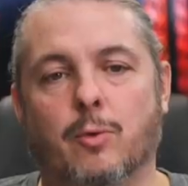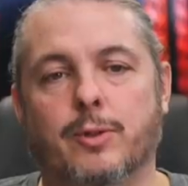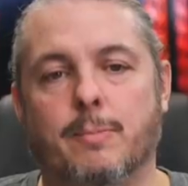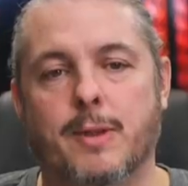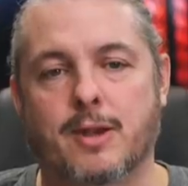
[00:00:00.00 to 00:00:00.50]

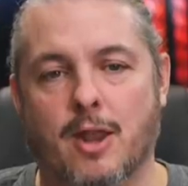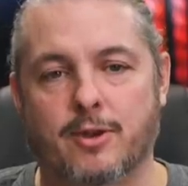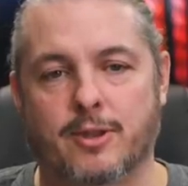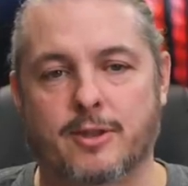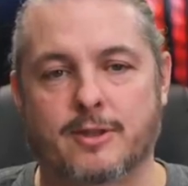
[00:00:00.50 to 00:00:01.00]
them in
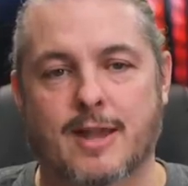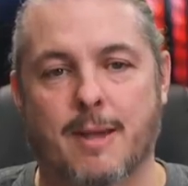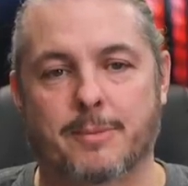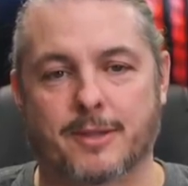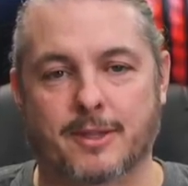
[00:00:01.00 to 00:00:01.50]
other than the
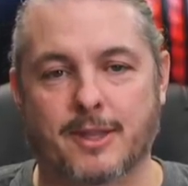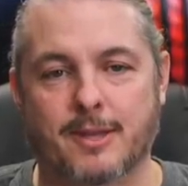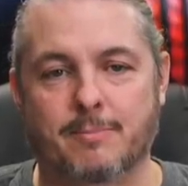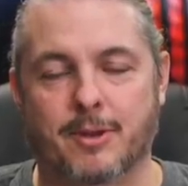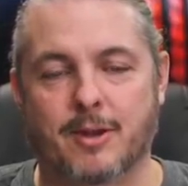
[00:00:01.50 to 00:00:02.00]
top of the
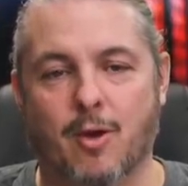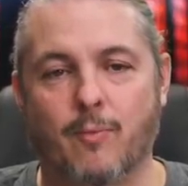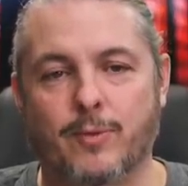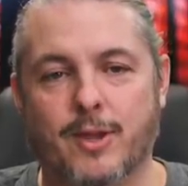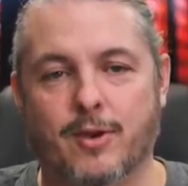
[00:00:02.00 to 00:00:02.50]
lid, but
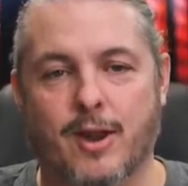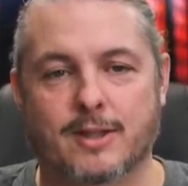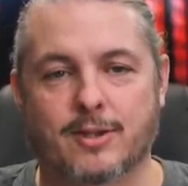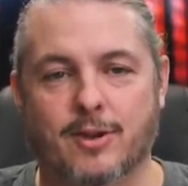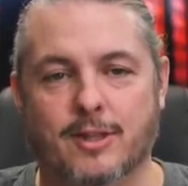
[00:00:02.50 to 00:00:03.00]
hopefully you're
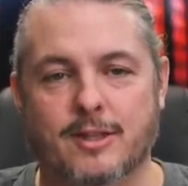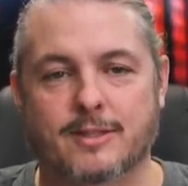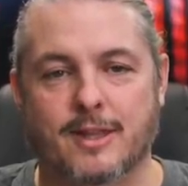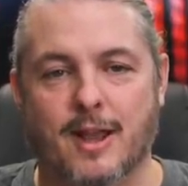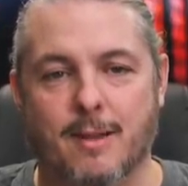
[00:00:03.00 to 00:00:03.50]
not turning this
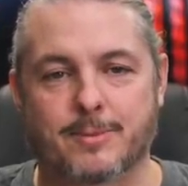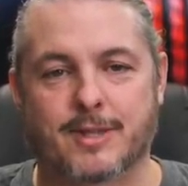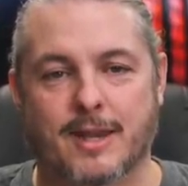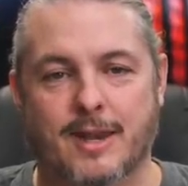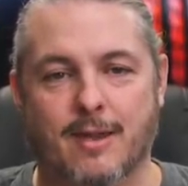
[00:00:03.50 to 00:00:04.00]
thing
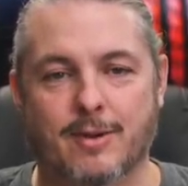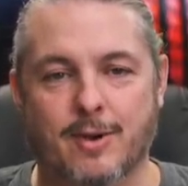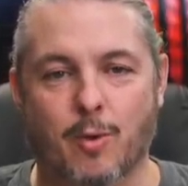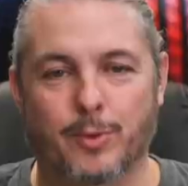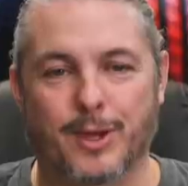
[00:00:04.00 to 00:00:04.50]
upside down and
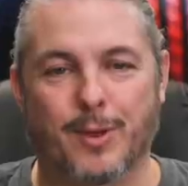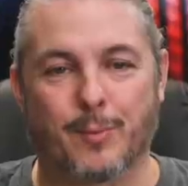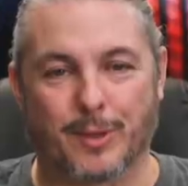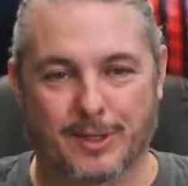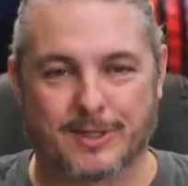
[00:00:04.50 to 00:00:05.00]
holding it
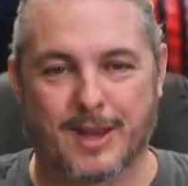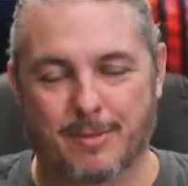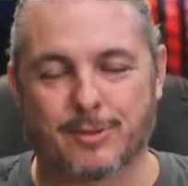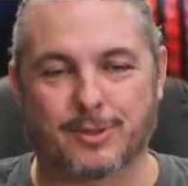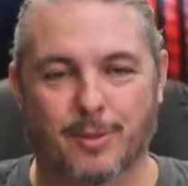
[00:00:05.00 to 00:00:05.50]
really
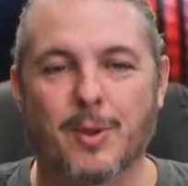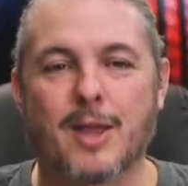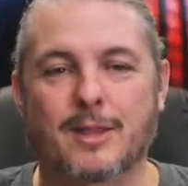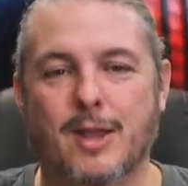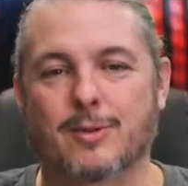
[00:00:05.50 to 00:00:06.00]
stable, so
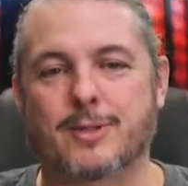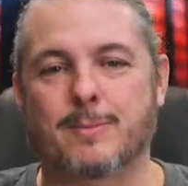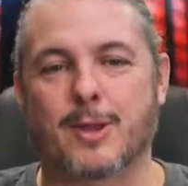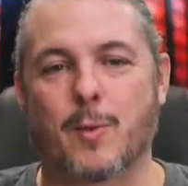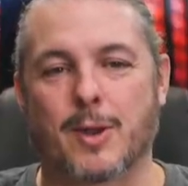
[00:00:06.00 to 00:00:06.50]
they don't seem
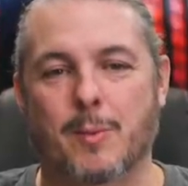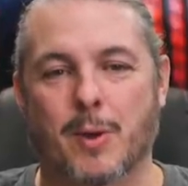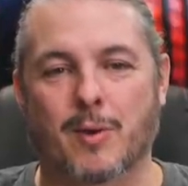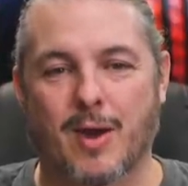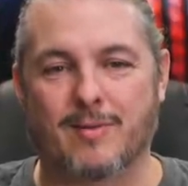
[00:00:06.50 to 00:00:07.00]
to go
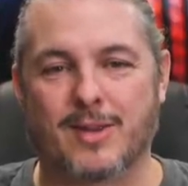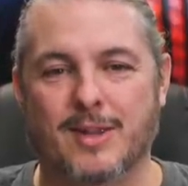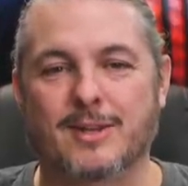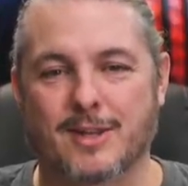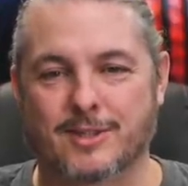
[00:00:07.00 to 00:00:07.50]
anywhere.
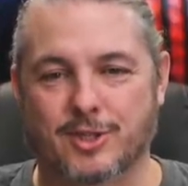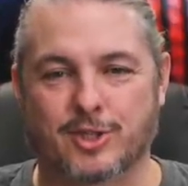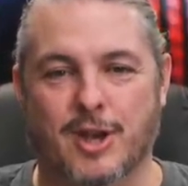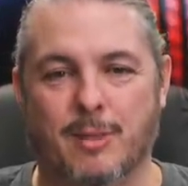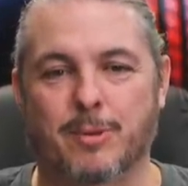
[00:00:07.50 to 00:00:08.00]
Gravity does its
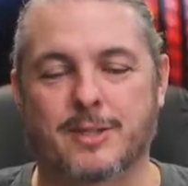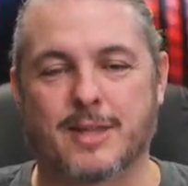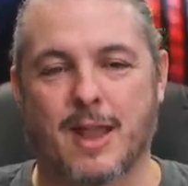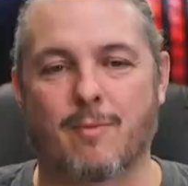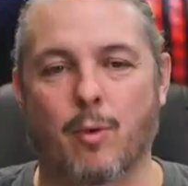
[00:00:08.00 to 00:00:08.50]
job, plus
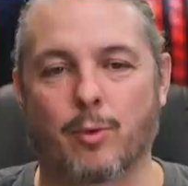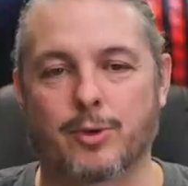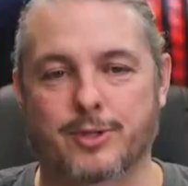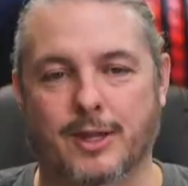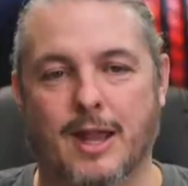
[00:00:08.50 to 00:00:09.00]
they have
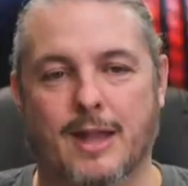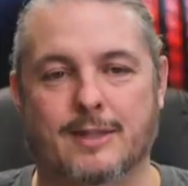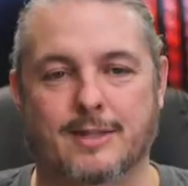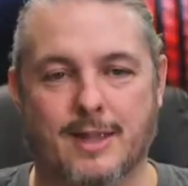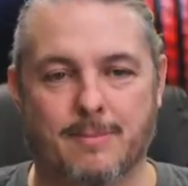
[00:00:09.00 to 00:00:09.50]
holders and
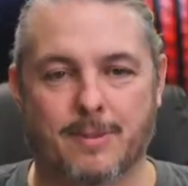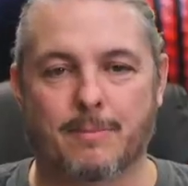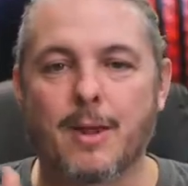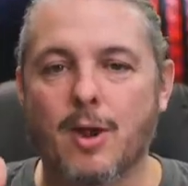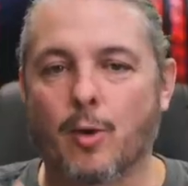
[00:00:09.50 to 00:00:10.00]
guides to keep them
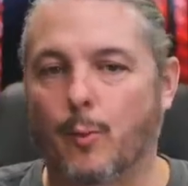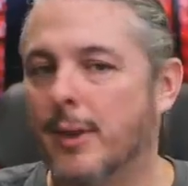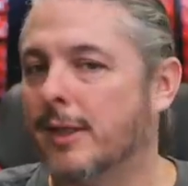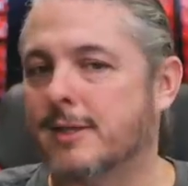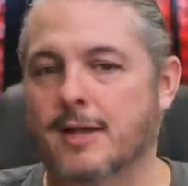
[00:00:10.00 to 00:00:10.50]

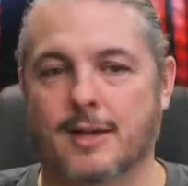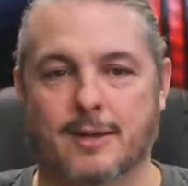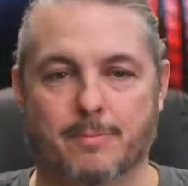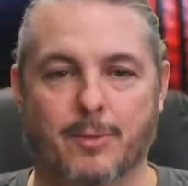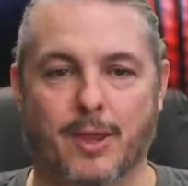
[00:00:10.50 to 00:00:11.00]
really tight and
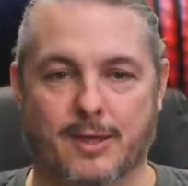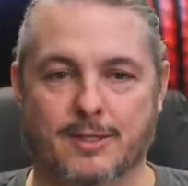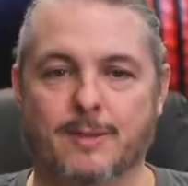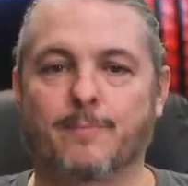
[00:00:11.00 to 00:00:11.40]
in place.